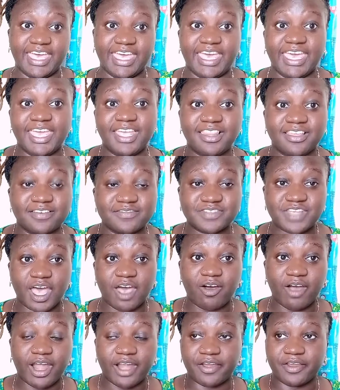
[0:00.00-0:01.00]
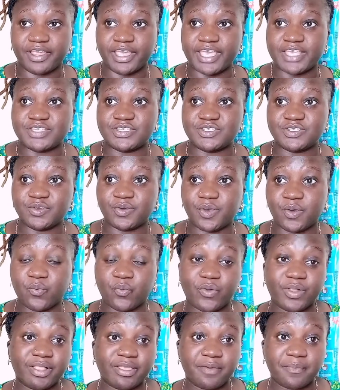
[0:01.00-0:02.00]
Hey loves, how are you guys doing?
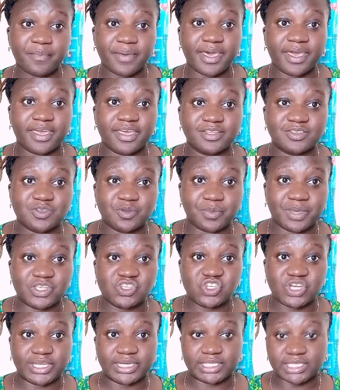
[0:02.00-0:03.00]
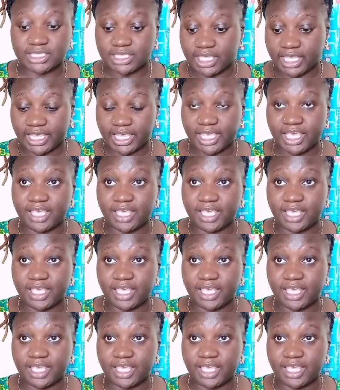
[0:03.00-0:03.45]
Welcome back to my channel.